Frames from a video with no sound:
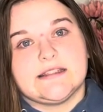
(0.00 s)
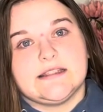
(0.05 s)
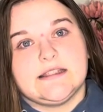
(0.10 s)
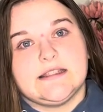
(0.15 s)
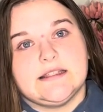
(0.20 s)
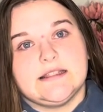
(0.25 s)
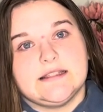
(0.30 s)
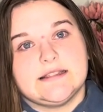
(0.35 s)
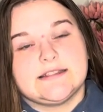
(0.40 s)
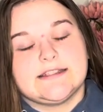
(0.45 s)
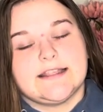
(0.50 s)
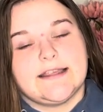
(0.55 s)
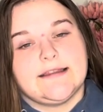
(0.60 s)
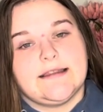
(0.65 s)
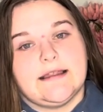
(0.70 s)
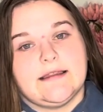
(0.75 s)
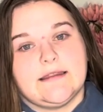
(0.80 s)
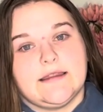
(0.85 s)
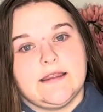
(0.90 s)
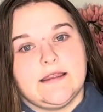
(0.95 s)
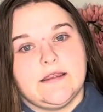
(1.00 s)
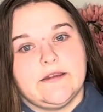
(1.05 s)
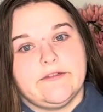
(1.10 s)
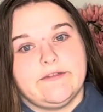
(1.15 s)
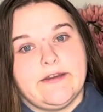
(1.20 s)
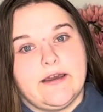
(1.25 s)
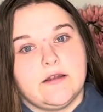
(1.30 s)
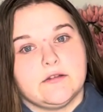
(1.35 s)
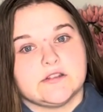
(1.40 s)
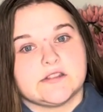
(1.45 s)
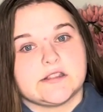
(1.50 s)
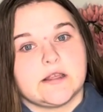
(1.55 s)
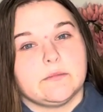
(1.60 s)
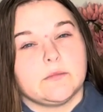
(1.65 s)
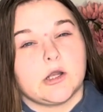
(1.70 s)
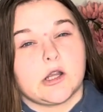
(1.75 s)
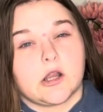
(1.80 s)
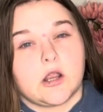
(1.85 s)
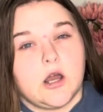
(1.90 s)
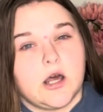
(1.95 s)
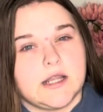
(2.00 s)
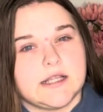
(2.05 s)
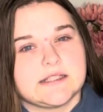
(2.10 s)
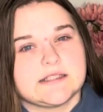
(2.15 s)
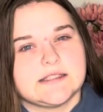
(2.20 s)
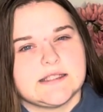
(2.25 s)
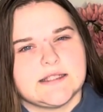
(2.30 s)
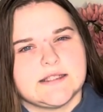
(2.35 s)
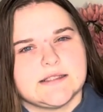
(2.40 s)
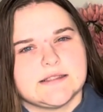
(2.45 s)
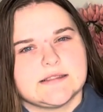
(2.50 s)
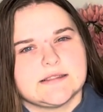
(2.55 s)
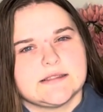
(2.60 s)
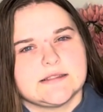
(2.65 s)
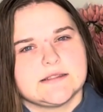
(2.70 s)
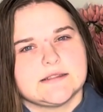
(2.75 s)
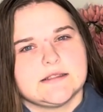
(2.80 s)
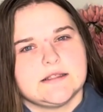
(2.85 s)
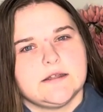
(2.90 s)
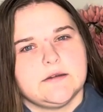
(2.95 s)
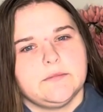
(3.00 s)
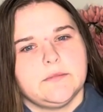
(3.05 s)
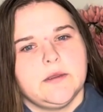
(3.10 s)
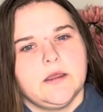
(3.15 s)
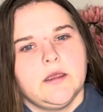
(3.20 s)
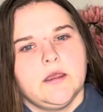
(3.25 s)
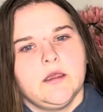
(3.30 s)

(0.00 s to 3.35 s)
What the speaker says: he did say that they found some narcotics in his system,